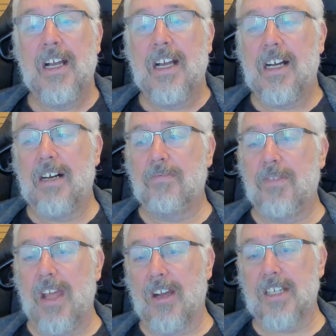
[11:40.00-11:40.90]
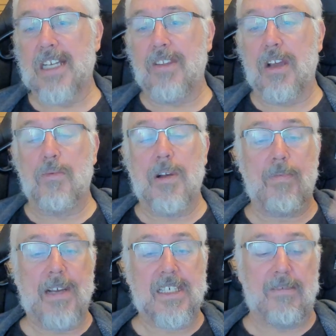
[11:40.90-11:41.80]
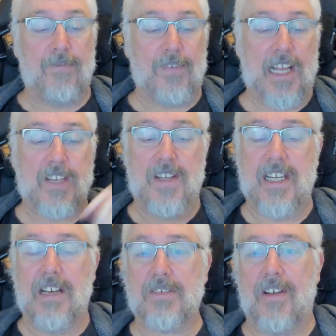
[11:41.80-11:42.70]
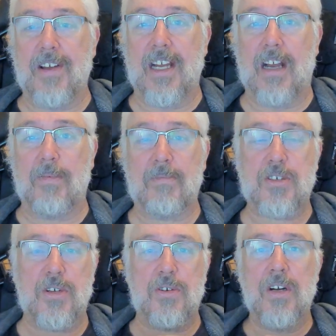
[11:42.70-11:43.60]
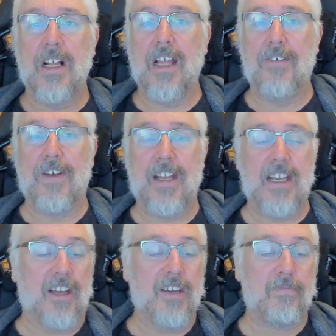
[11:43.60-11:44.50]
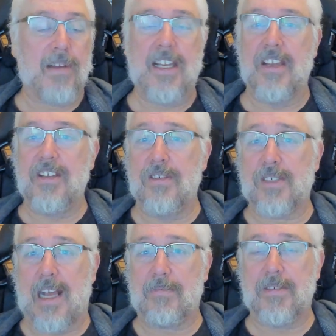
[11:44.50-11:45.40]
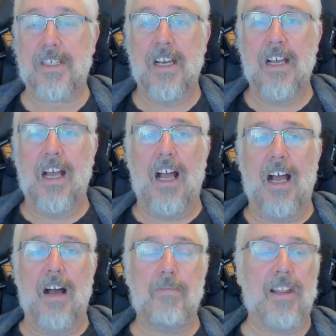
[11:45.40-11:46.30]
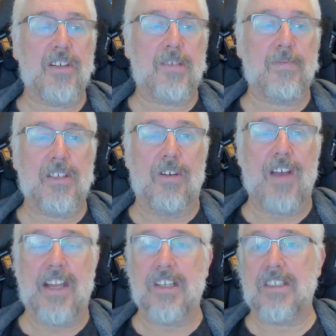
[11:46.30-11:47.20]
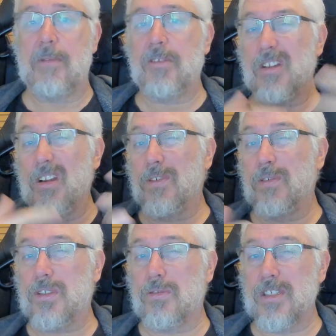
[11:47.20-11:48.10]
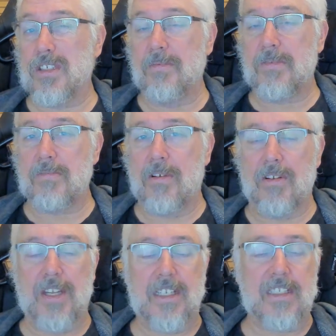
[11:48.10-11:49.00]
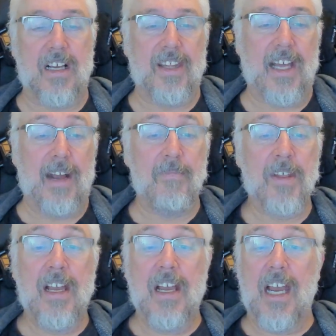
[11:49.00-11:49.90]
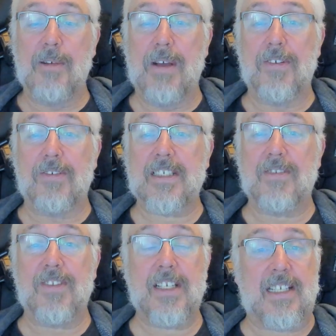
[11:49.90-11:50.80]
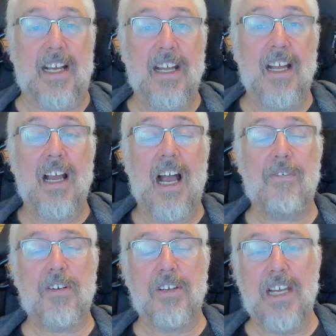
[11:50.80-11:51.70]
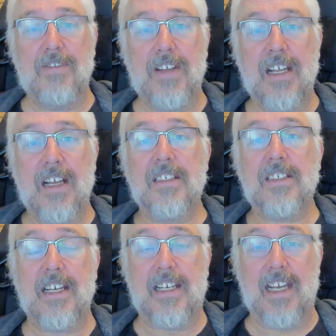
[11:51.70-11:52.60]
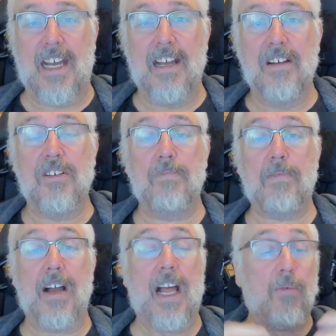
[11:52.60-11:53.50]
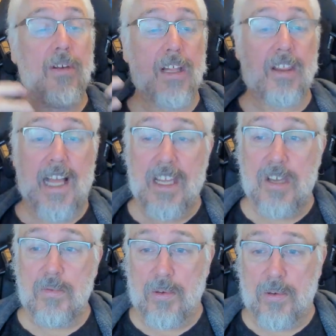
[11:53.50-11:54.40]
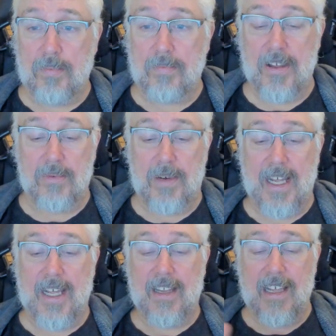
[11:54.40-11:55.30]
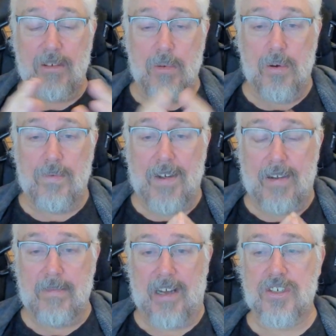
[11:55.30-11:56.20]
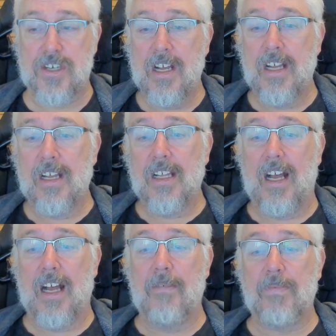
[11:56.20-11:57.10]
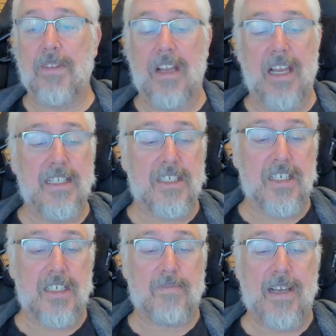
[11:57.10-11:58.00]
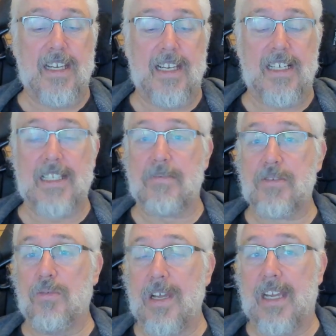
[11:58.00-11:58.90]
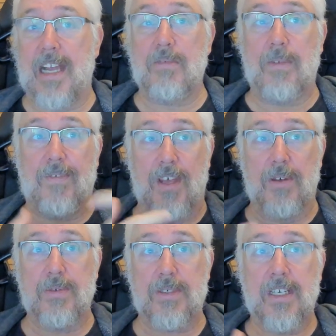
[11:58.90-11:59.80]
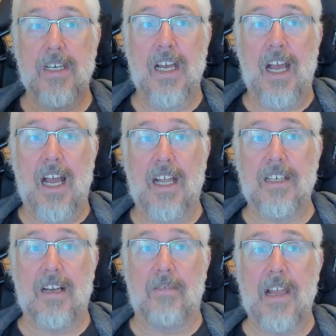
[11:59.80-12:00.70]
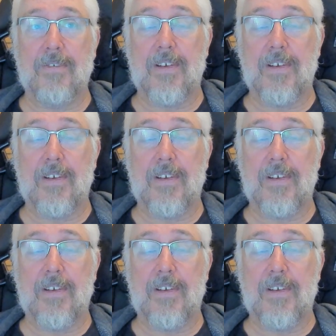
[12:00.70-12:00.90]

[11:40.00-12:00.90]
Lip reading: Like I say, there will be some flash videos going up, I'm sure, if any kind of breaking news happens. But they'll just be sort of headers and then we'll do the full stories on them tomorrow, things like that. Anyway, for the rest of this day, have a good evening. Take care. Goodbye. And I want to thank you all, by the way. Thank you all very much. It's just been an exceptional weekend with views. And I'm getting